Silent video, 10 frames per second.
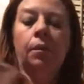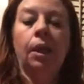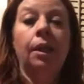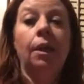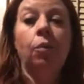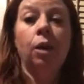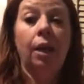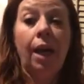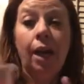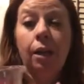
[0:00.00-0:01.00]
And then we're going
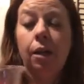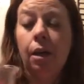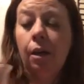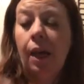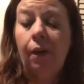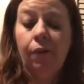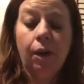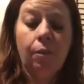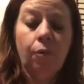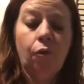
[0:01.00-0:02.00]
to add our 1/2
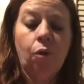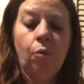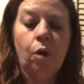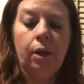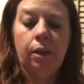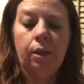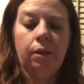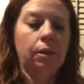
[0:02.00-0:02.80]
cup of warm water.